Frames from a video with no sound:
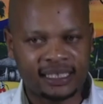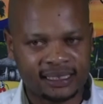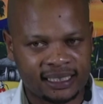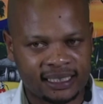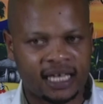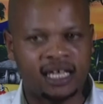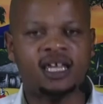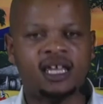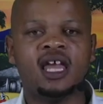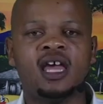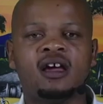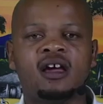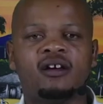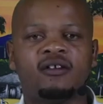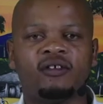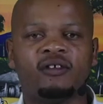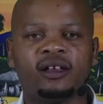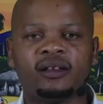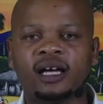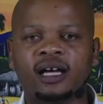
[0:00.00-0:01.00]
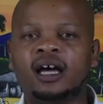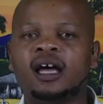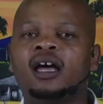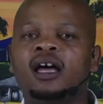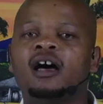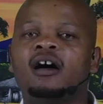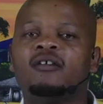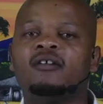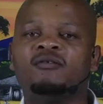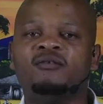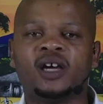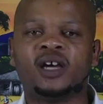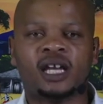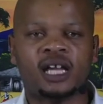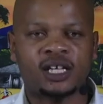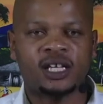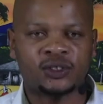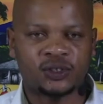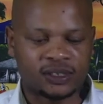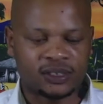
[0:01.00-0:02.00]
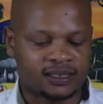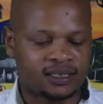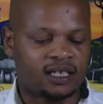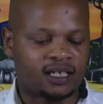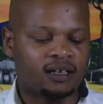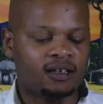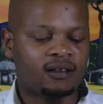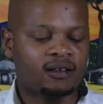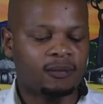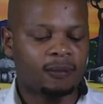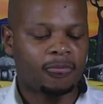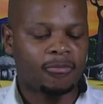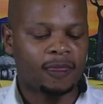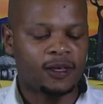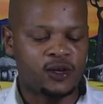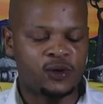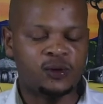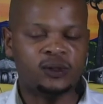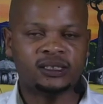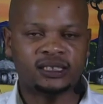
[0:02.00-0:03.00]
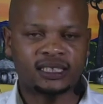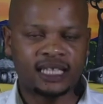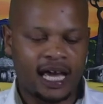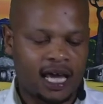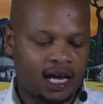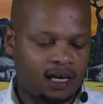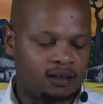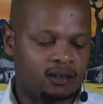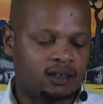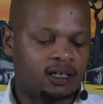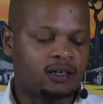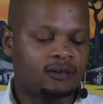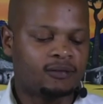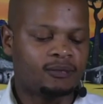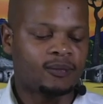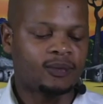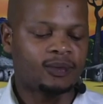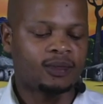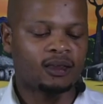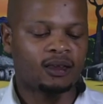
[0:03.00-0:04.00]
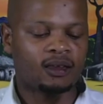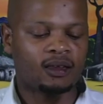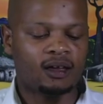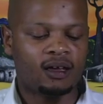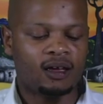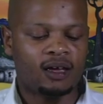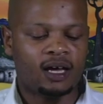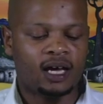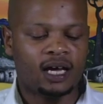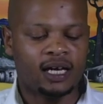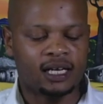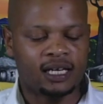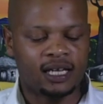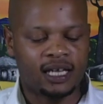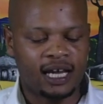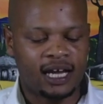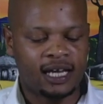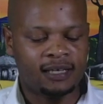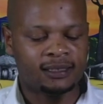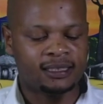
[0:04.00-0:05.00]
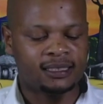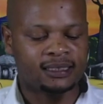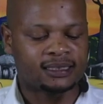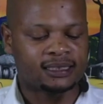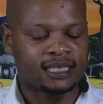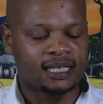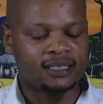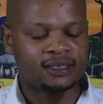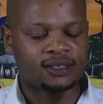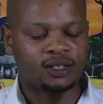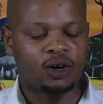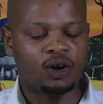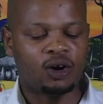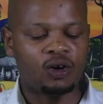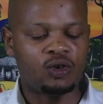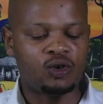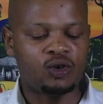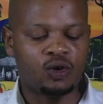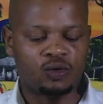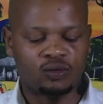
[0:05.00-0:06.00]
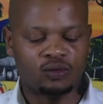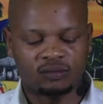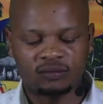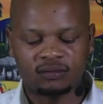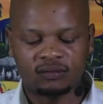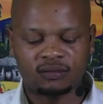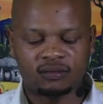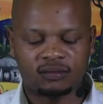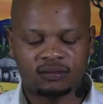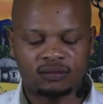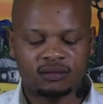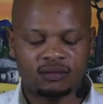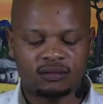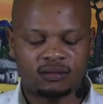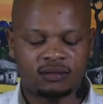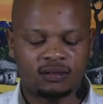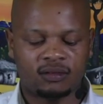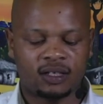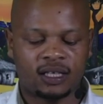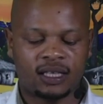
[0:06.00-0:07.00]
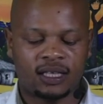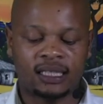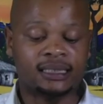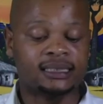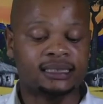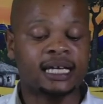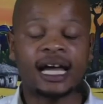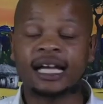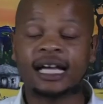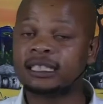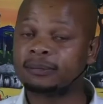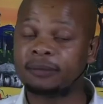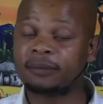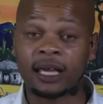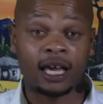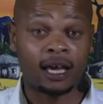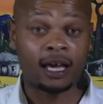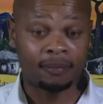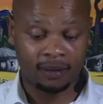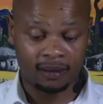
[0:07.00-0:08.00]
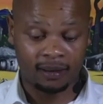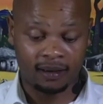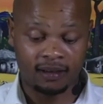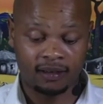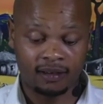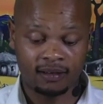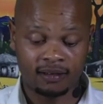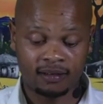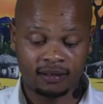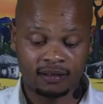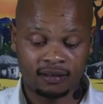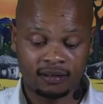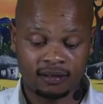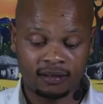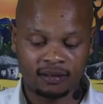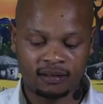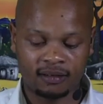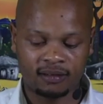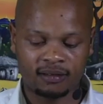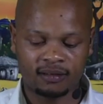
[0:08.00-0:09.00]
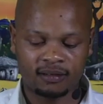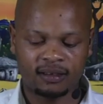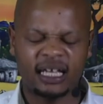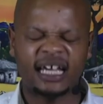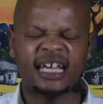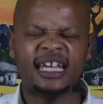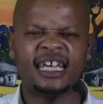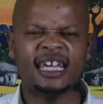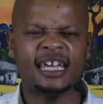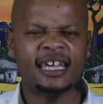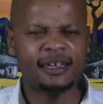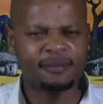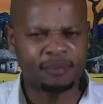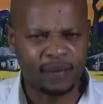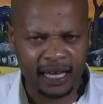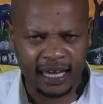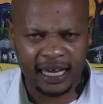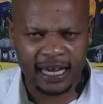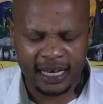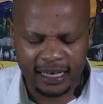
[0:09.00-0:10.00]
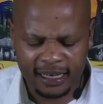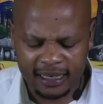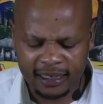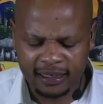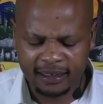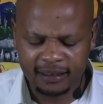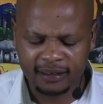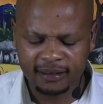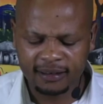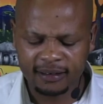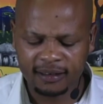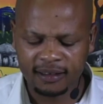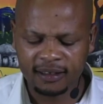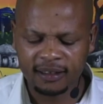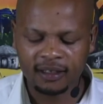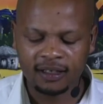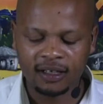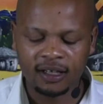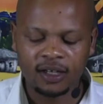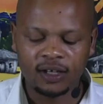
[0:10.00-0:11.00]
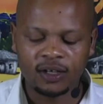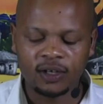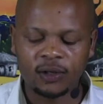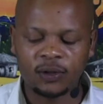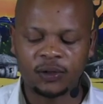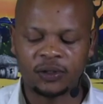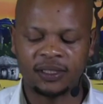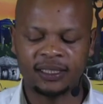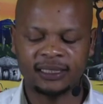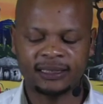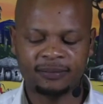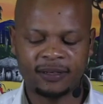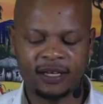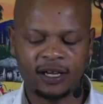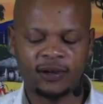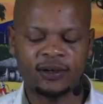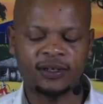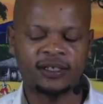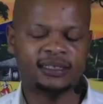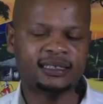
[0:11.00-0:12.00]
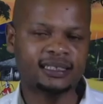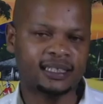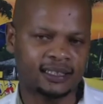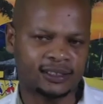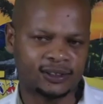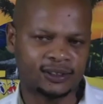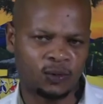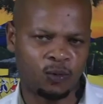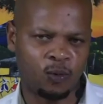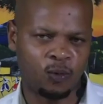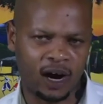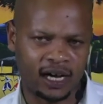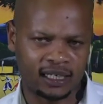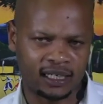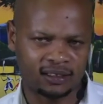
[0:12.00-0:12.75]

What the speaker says: essay rather very interesting. Use dialogue. And then here it says, oh no, this can't be happening. Him again? Could this be a coincidence or